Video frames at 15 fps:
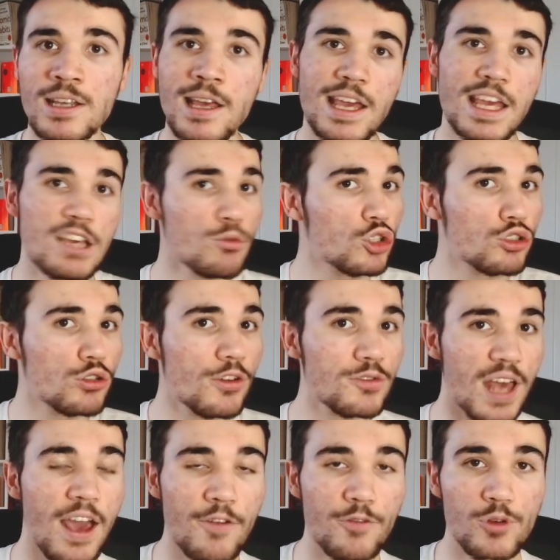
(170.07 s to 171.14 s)
He retrieves
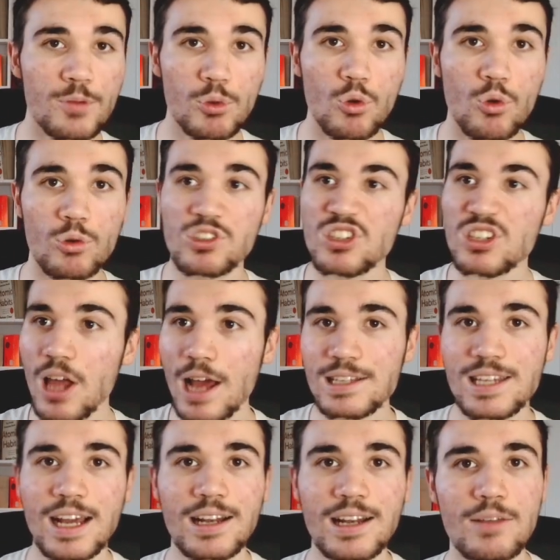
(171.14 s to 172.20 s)
every ball, slide
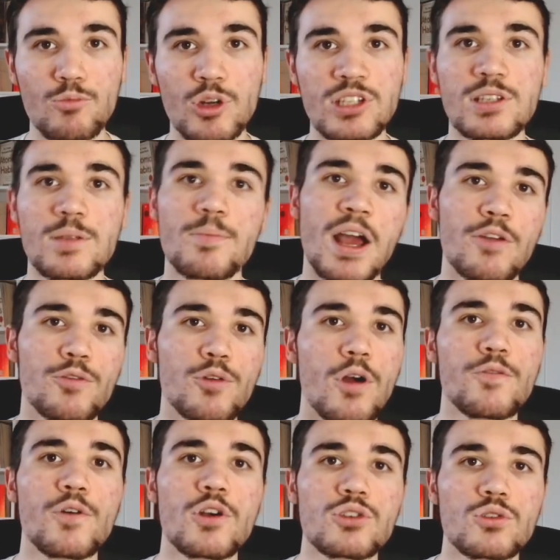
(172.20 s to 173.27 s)
tackling, wins it back for our
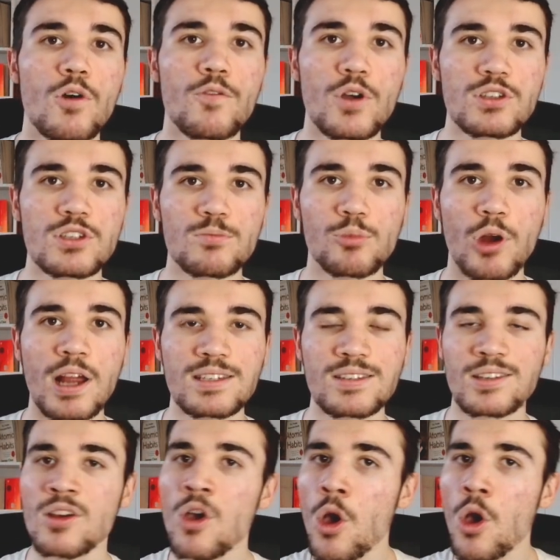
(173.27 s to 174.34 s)
first goal versus
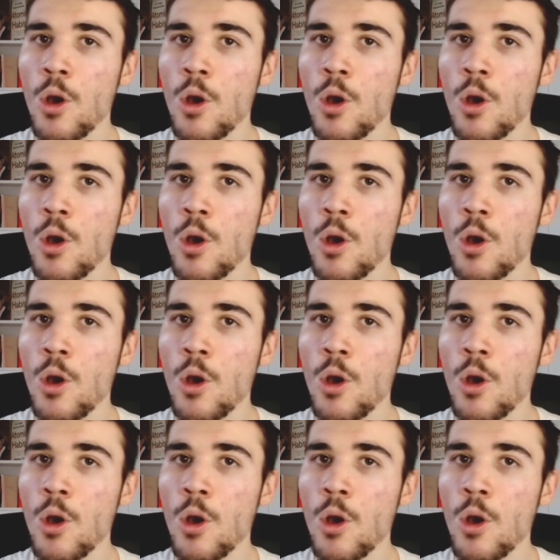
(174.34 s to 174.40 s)
Brighton.